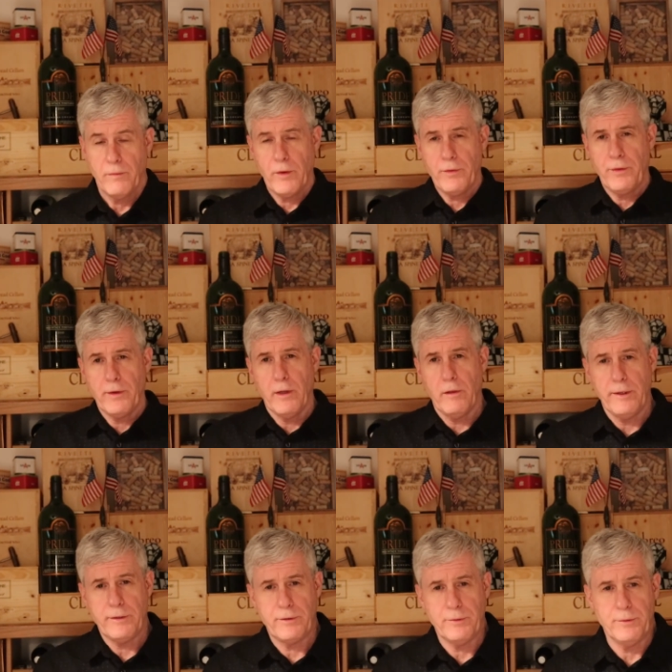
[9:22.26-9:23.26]
another thing I
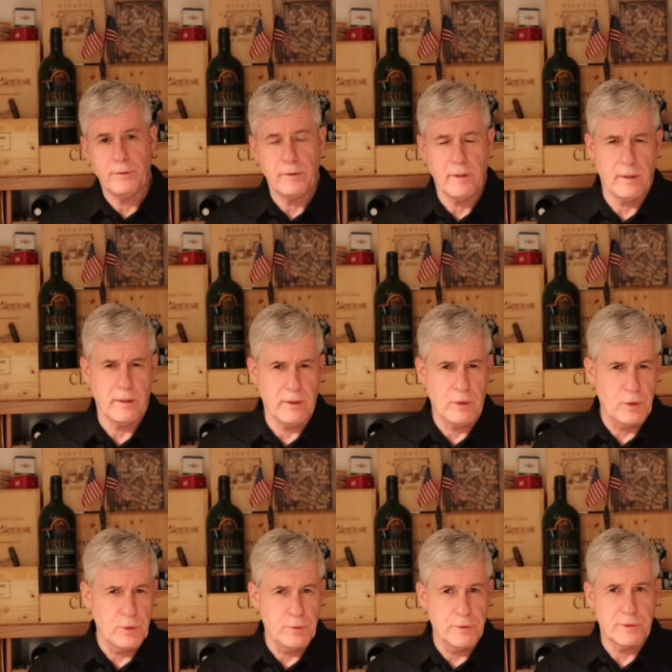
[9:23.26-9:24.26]
like to uh,
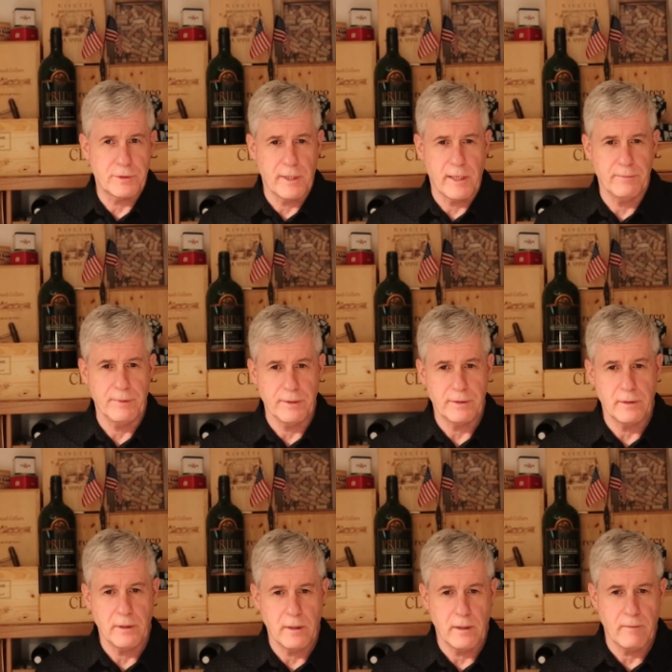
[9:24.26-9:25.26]
include in this
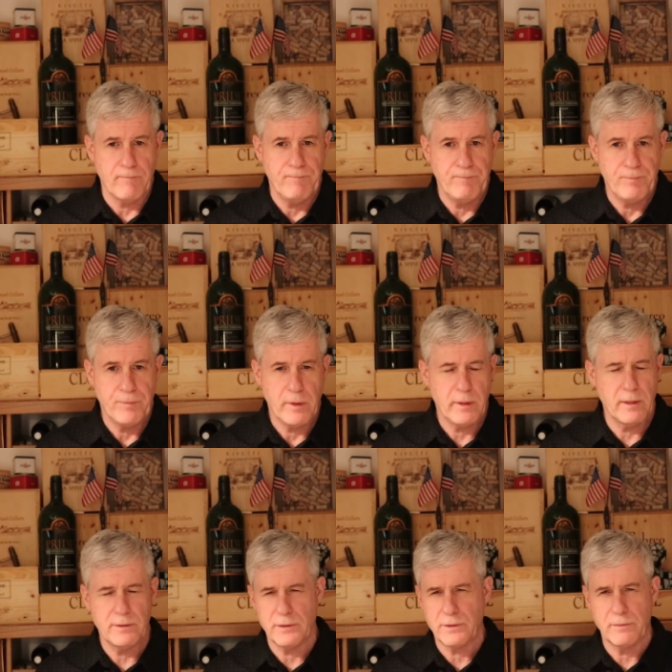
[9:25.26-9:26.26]
segment, um,
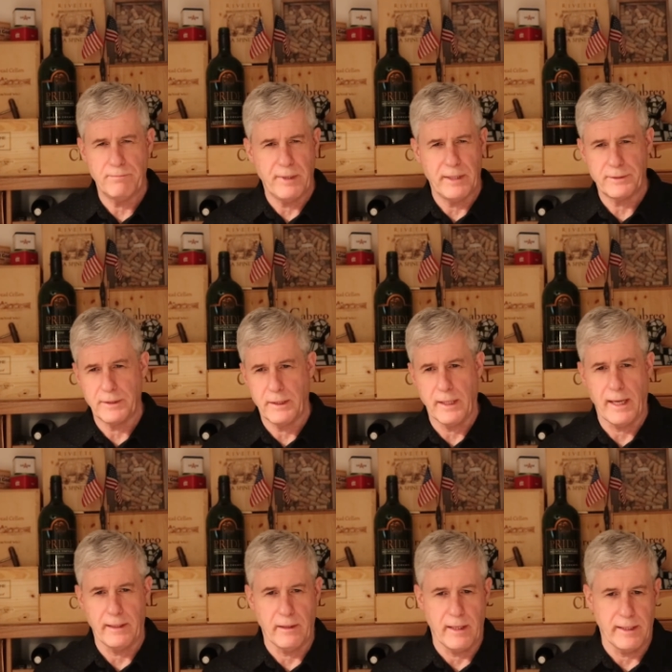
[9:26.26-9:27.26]
again, just some basic
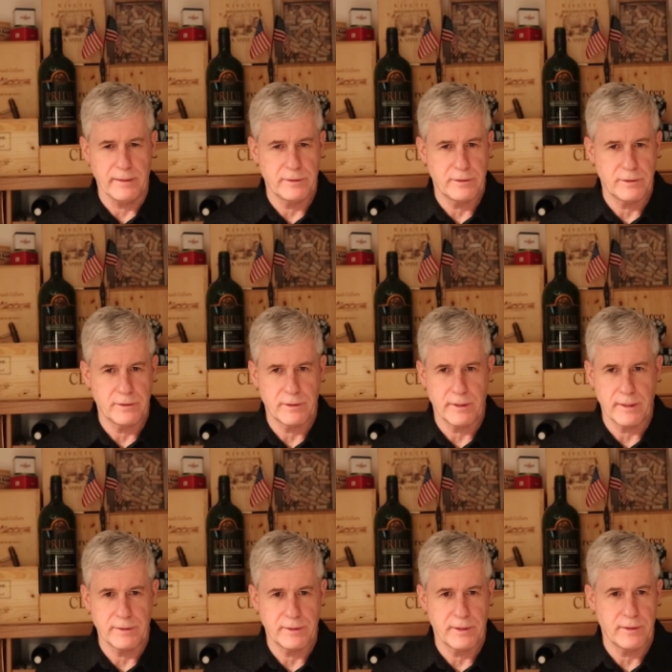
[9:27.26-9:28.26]
guidelines. Just
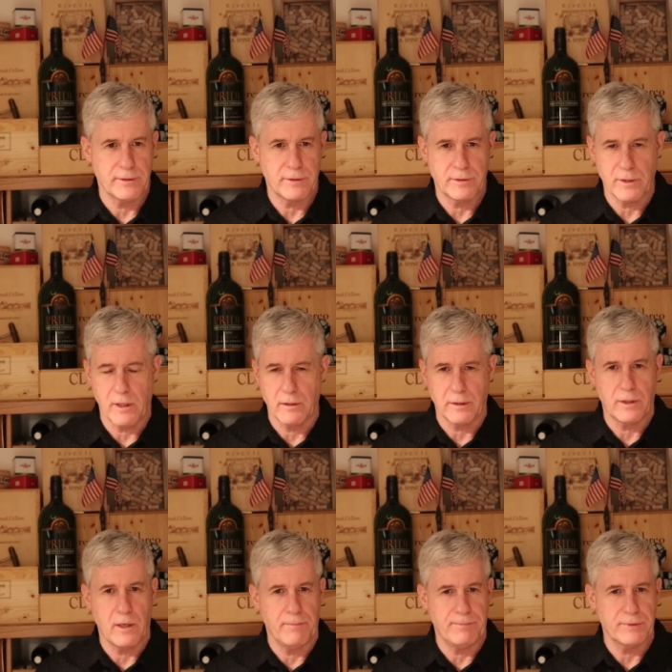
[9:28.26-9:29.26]
like I said, this is all a
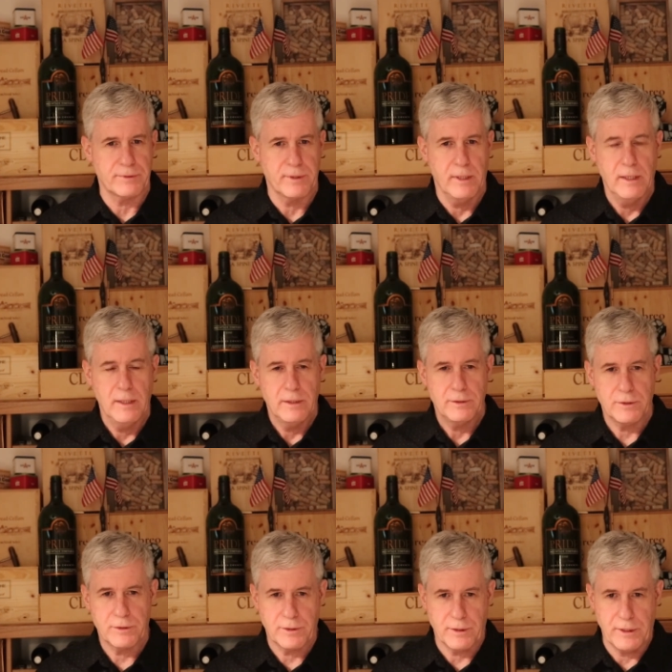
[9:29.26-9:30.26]
compass
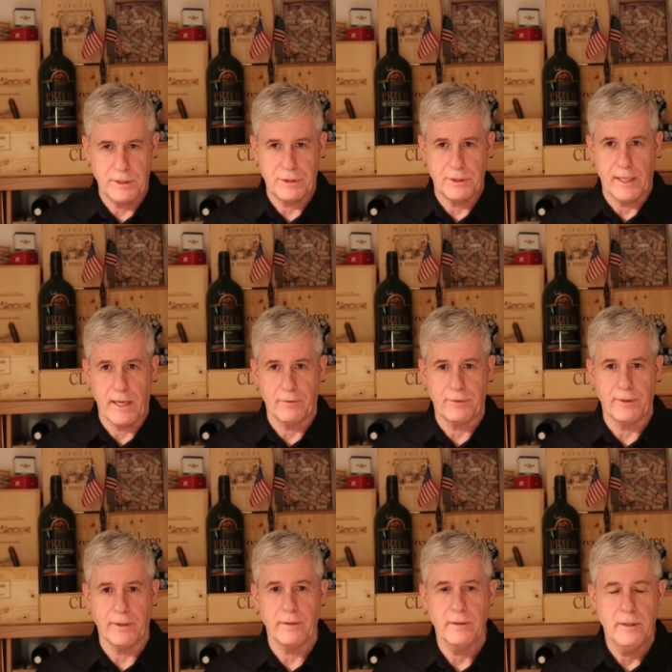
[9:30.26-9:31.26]
just to get you out
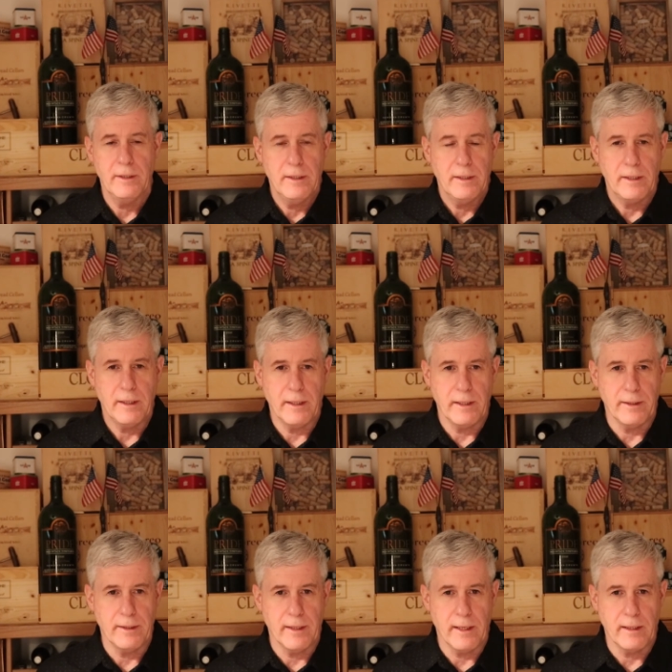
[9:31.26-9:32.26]
there
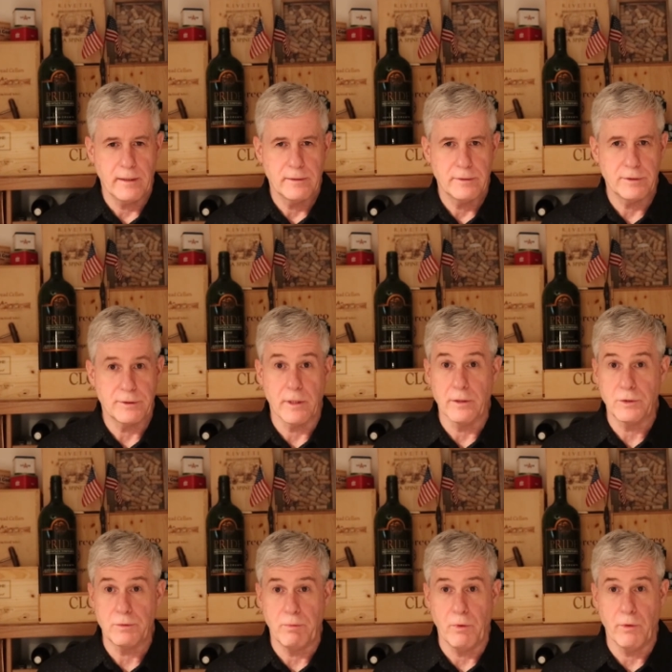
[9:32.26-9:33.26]
and uh, just start
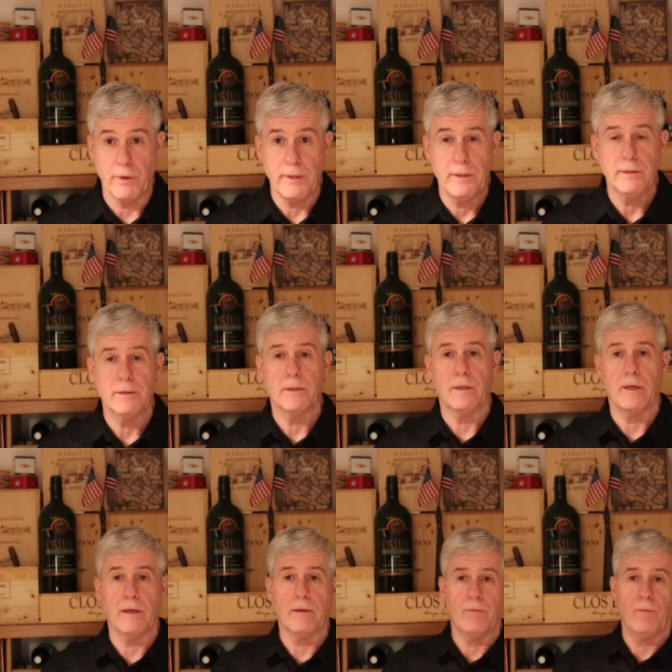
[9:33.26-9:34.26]
exploring
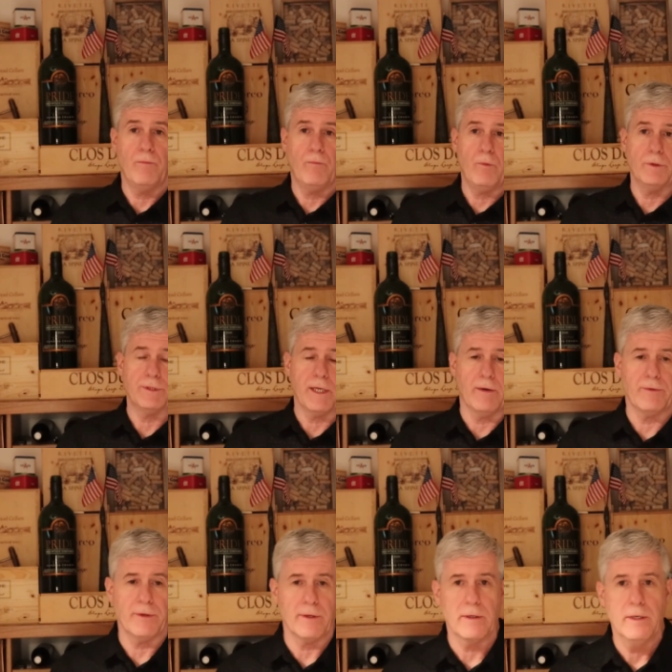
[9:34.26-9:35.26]
uh, what's
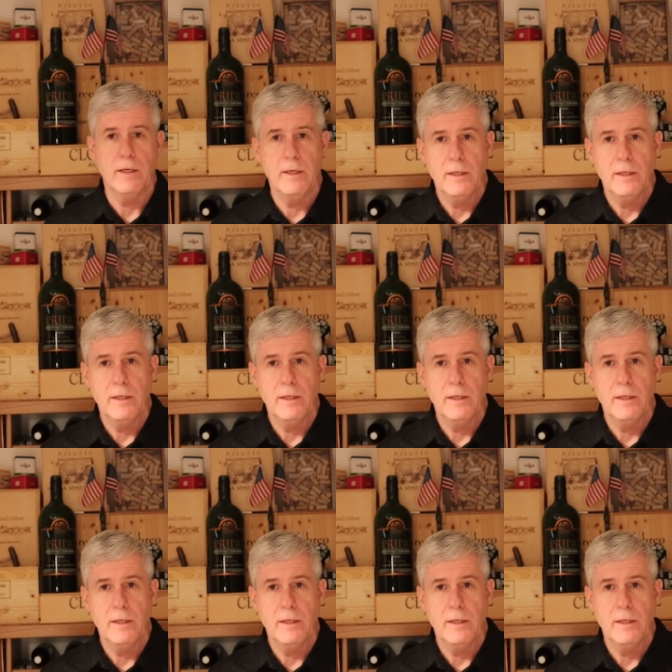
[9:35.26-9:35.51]
out there.